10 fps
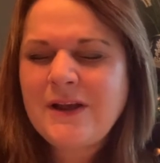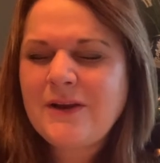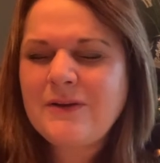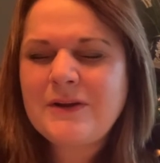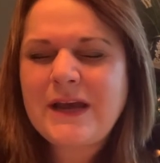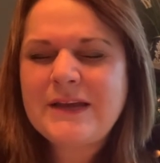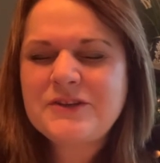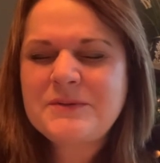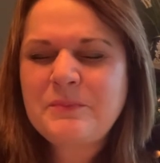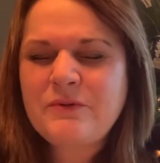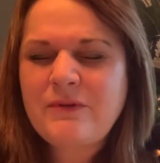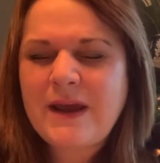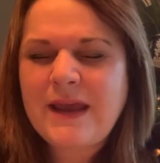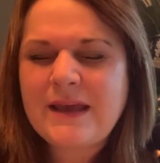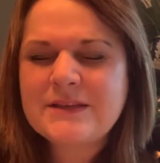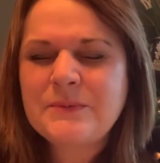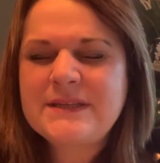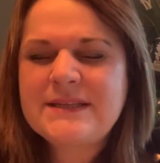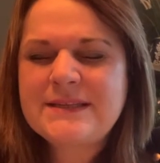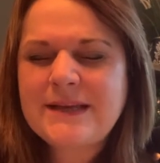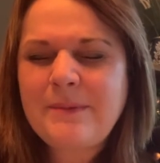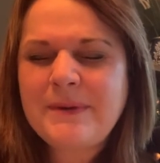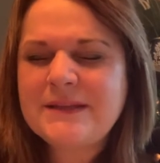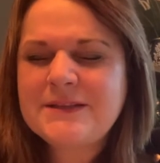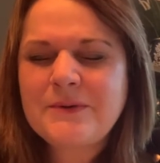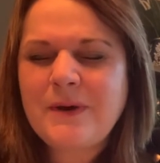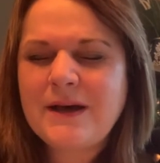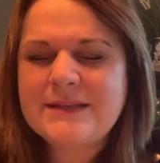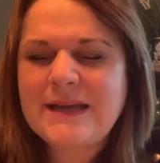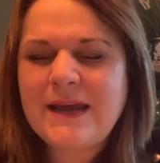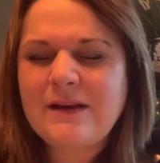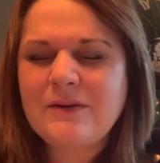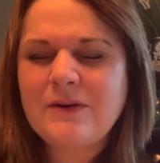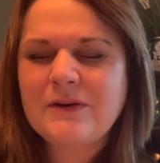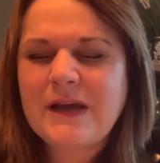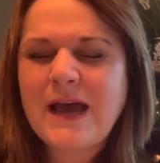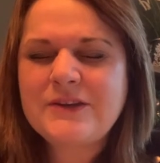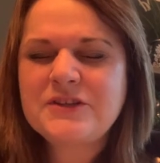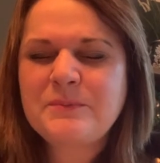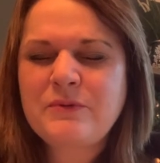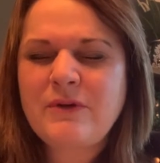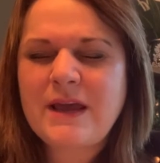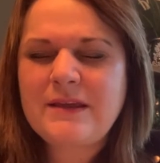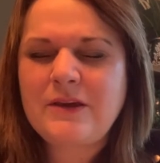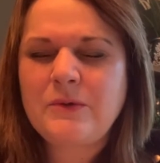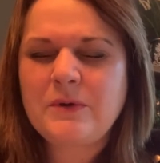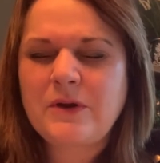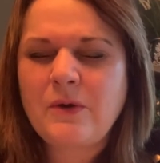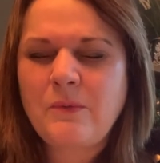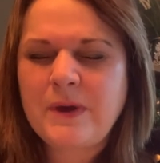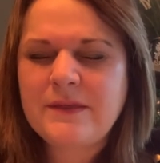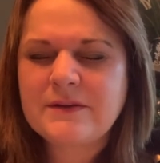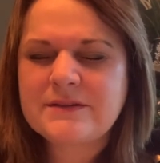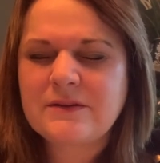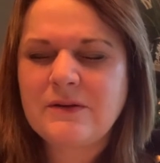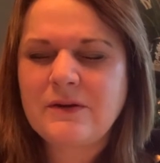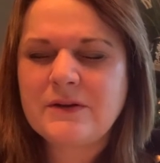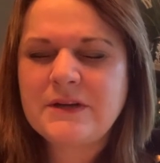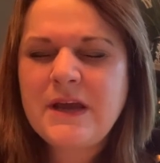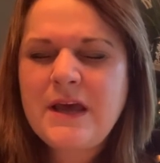Lord, I just pray as we step into our day, Lord, I just pray that you would go with us, Lord,